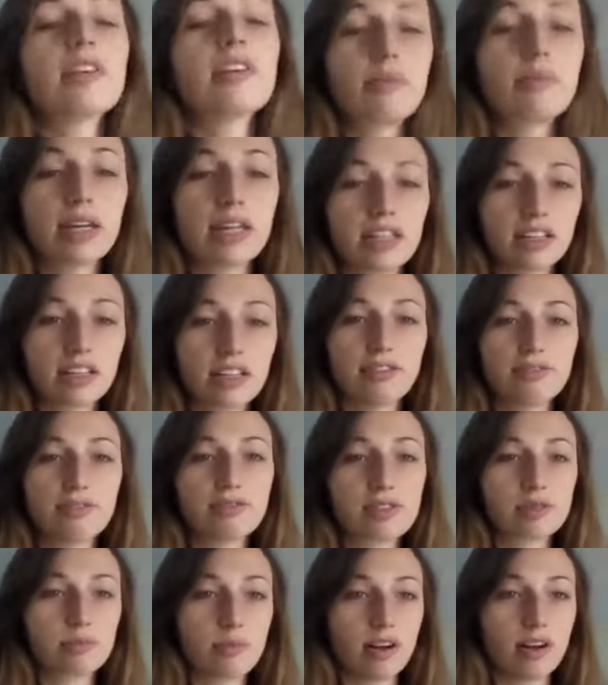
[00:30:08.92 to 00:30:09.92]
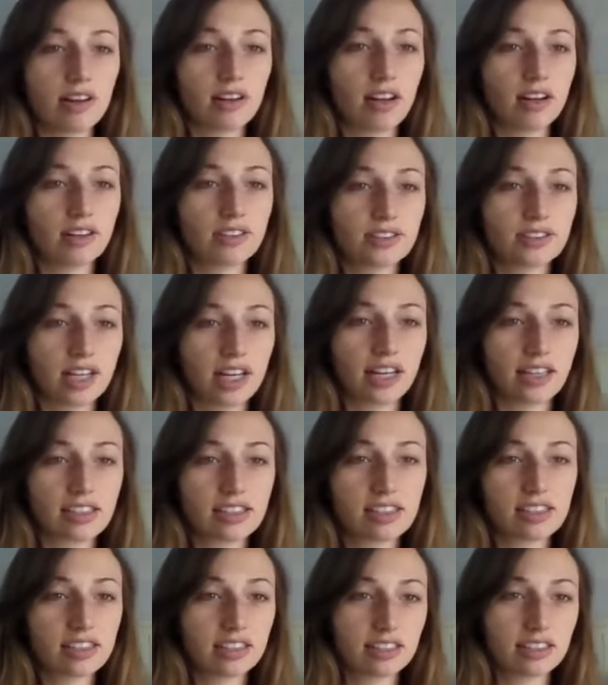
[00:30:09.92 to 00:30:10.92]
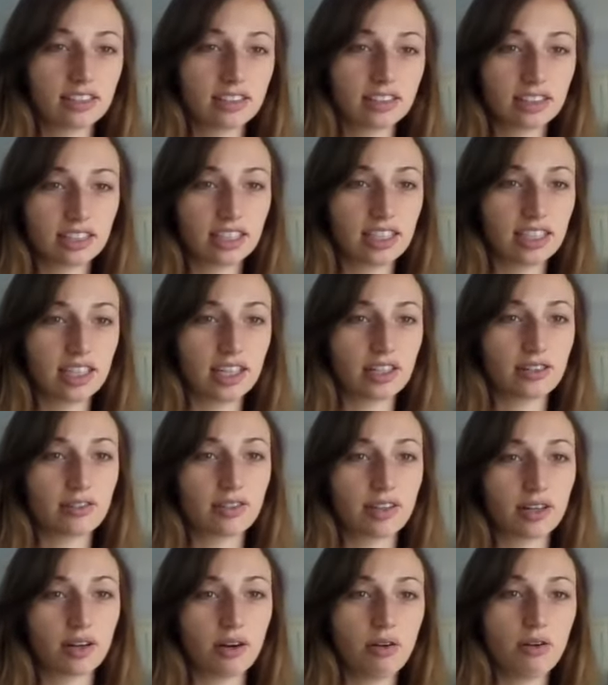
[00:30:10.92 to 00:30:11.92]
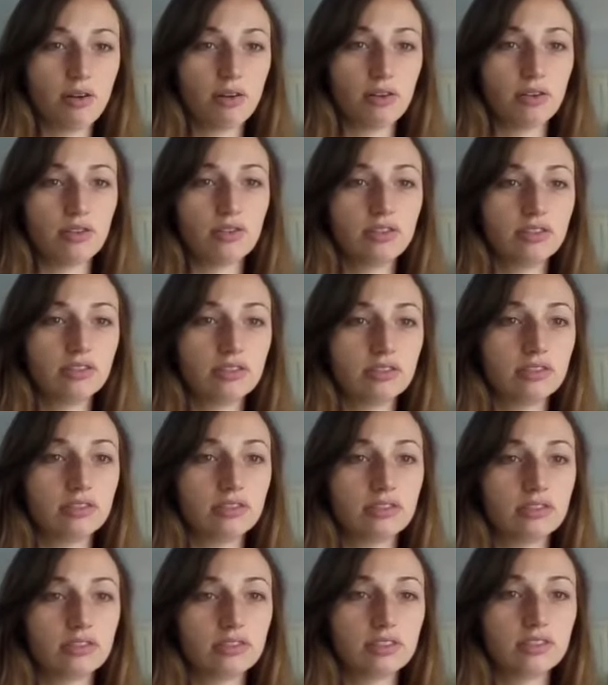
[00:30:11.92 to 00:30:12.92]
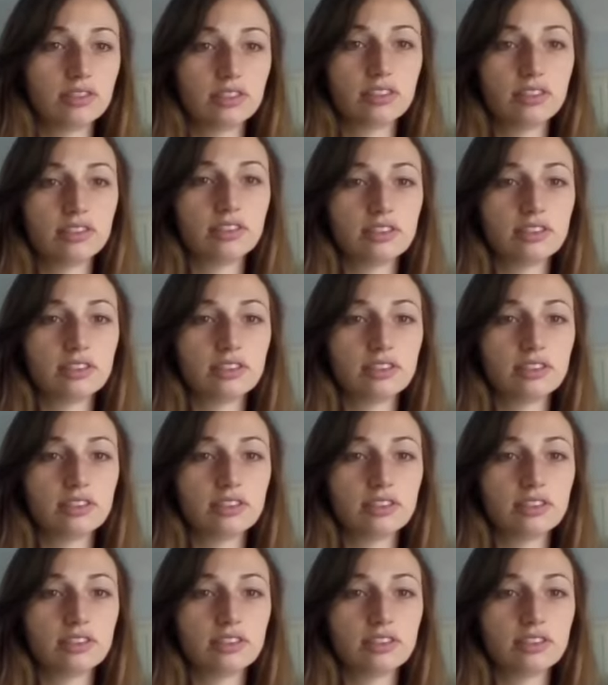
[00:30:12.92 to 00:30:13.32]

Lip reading: hope they made enough small contracts to get out of their hole at